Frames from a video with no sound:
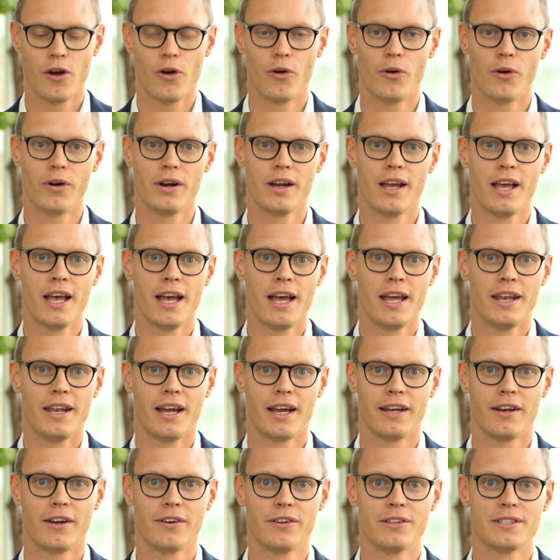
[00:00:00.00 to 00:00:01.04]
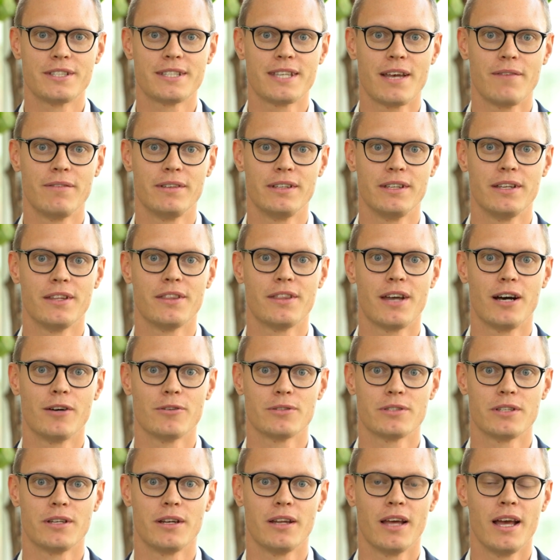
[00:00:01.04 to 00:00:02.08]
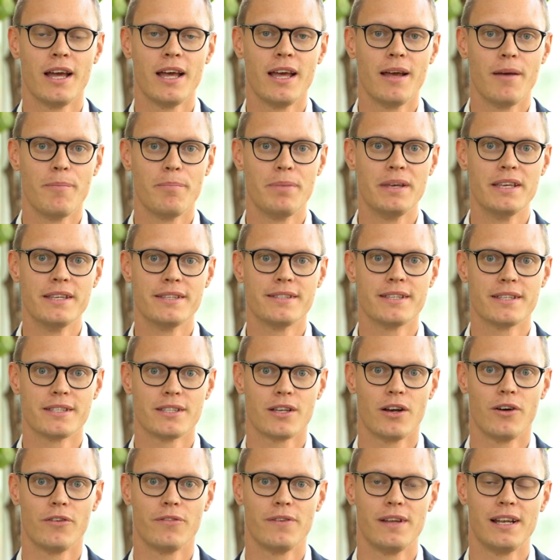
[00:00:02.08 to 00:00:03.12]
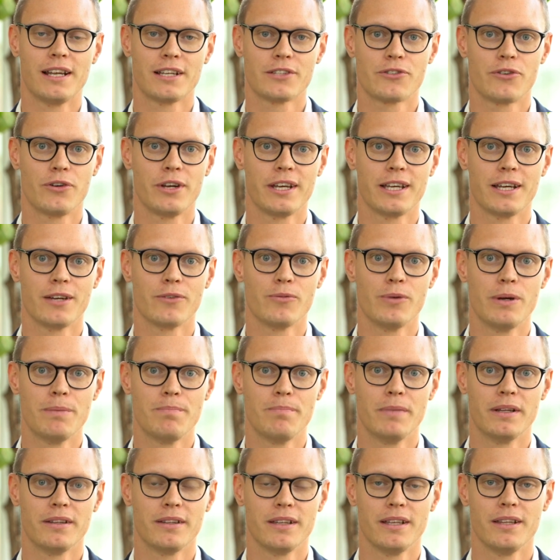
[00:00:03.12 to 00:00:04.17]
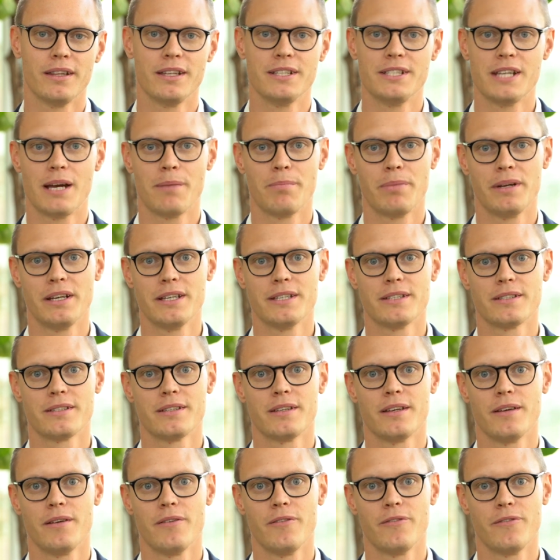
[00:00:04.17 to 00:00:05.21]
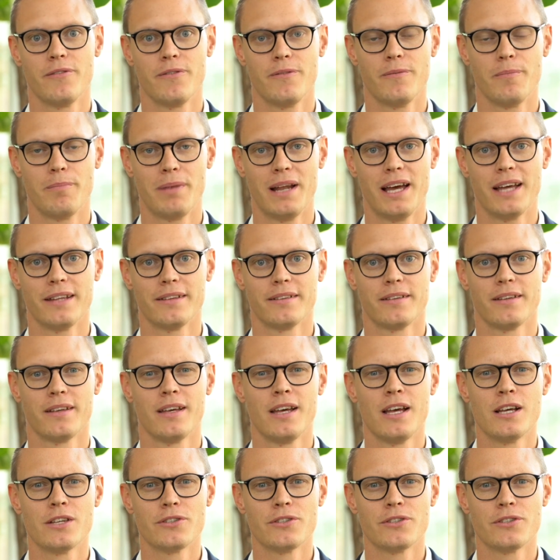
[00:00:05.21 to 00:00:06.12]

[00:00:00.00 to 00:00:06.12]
or 970,000 pieces of electronic equipment in the Japanese plant.